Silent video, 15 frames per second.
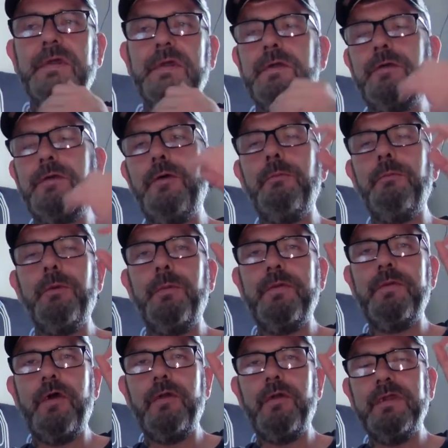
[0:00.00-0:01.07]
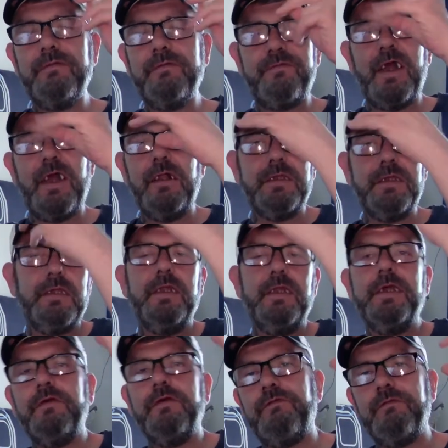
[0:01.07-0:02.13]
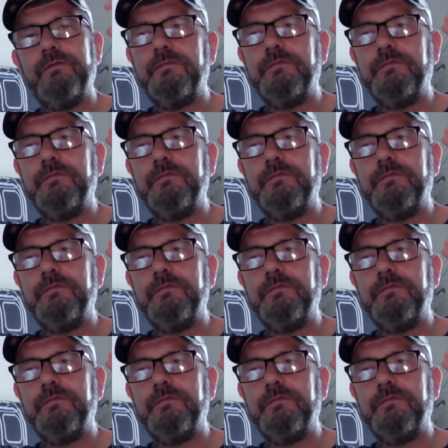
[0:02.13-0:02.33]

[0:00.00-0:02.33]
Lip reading: come up with all these calculations and